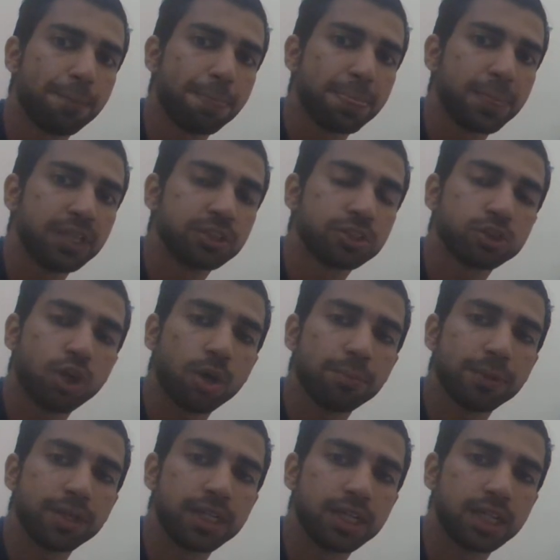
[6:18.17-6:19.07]

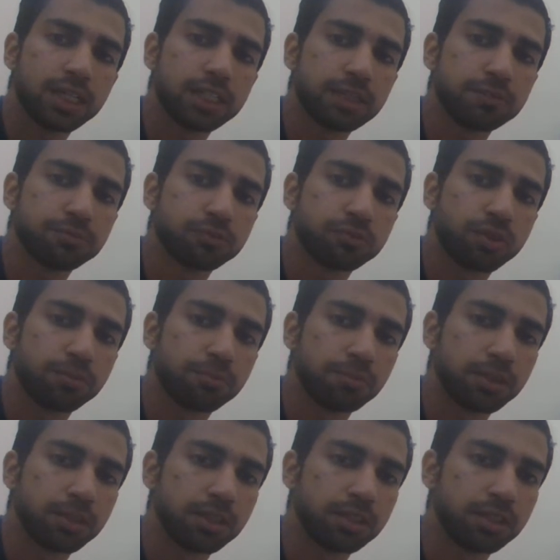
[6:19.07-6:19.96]
stop any attempts
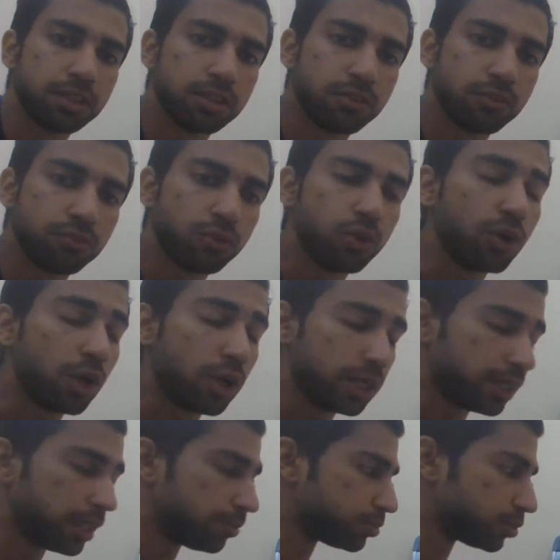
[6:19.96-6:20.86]

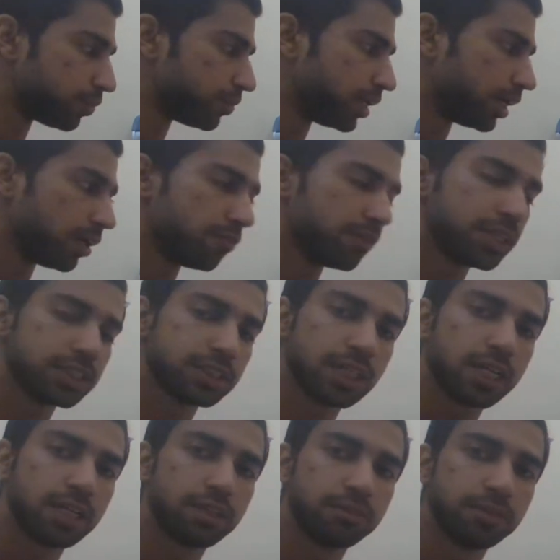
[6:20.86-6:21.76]
of the away
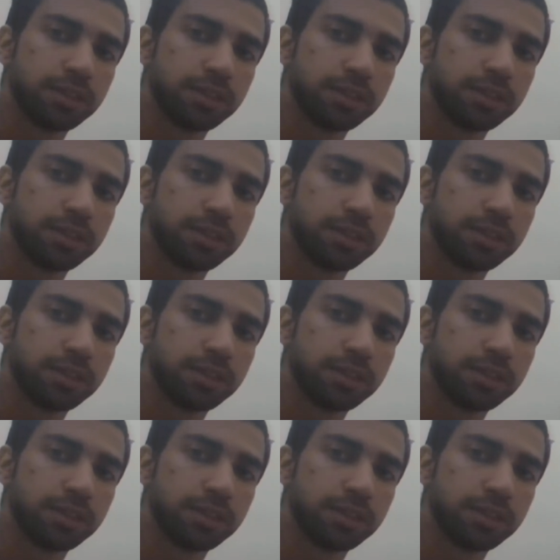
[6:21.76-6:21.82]
side